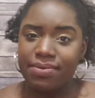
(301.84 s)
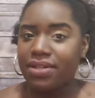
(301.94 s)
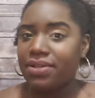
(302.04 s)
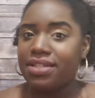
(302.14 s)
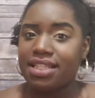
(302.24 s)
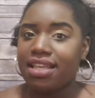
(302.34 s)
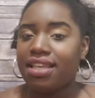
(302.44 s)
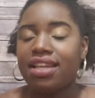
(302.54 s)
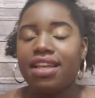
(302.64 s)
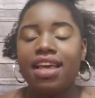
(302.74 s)
guys wanna go see
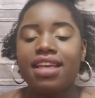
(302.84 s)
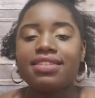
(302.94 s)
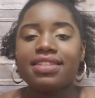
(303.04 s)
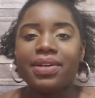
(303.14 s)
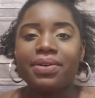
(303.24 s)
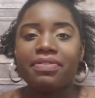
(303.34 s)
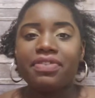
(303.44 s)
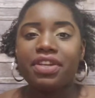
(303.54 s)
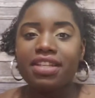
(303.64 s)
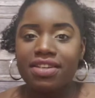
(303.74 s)
it. So
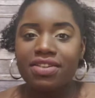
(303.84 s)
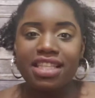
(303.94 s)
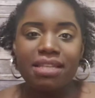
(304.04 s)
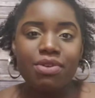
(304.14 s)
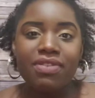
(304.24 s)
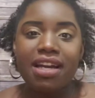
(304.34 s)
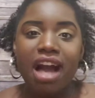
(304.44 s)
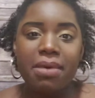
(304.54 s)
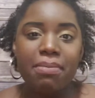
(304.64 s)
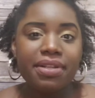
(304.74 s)
if you're gonna go see the movie,
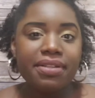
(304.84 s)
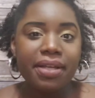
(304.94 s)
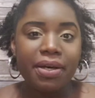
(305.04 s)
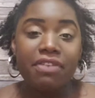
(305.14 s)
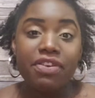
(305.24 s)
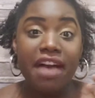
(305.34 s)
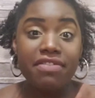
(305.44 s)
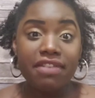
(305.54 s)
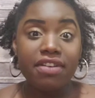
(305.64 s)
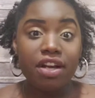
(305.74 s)
comment below. If you
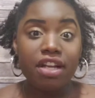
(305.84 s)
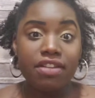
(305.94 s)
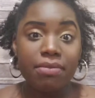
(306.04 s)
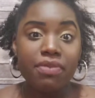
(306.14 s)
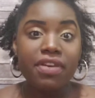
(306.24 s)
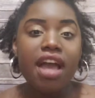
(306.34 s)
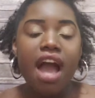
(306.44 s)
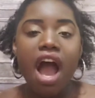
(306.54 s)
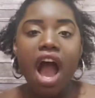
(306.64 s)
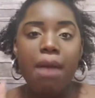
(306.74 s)
haven't ever heard of the movie,
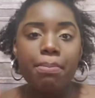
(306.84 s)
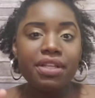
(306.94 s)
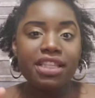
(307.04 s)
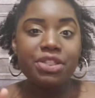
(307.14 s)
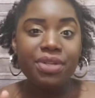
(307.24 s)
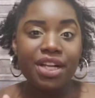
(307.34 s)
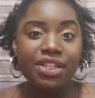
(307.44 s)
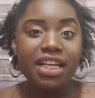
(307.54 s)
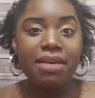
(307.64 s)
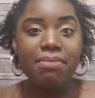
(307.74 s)
I'll put the
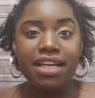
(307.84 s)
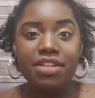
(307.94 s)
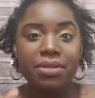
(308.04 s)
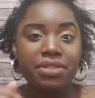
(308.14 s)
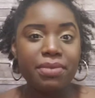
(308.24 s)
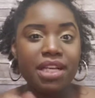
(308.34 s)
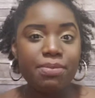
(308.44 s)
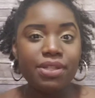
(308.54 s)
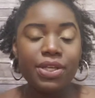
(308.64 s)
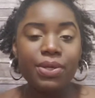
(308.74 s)
trailer in my description box
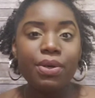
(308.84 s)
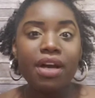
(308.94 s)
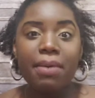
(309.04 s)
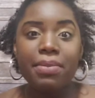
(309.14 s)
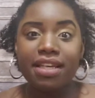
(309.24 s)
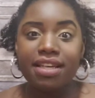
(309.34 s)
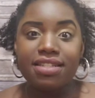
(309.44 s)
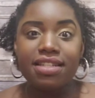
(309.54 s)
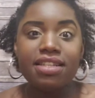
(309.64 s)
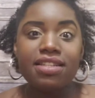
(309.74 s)
below
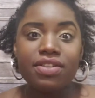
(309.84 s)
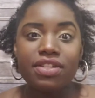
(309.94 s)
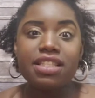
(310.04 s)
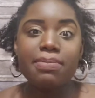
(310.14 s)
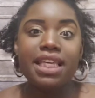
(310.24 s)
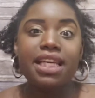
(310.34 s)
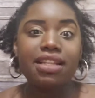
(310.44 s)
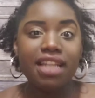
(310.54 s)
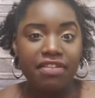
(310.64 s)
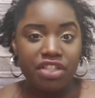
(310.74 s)
because it is going to be
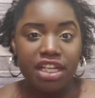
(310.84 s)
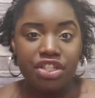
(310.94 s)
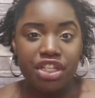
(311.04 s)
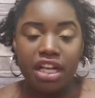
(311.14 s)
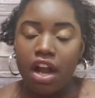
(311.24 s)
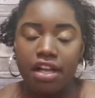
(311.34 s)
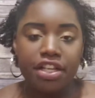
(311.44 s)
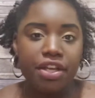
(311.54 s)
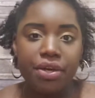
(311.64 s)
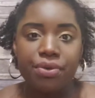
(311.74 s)
life-changing. I
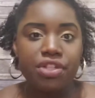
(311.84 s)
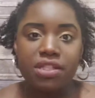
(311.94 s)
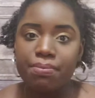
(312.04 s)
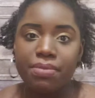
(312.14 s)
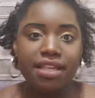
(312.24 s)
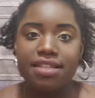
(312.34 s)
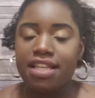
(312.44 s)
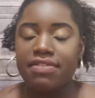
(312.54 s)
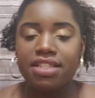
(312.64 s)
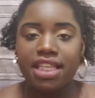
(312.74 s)
already know, just
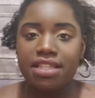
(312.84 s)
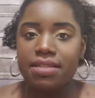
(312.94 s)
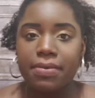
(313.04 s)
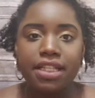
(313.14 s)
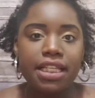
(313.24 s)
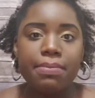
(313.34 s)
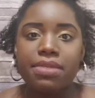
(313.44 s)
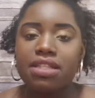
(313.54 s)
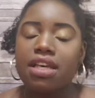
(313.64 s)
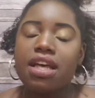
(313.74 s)
because I've seen some
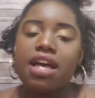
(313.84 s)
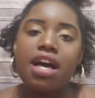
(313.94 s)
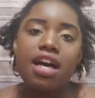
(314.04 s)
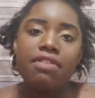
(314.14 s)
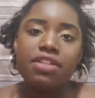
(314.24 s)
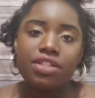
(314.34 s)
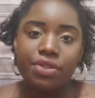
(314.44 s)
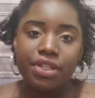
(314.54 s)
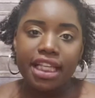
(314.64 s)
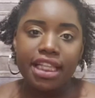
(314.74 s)
clips of the
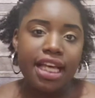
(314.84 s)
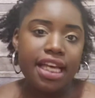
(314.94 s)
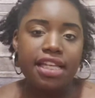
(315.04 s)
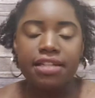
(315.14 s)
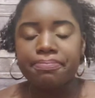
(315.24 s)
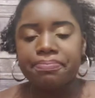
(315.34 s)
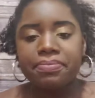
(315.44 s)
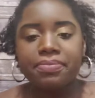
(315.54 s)
storyline and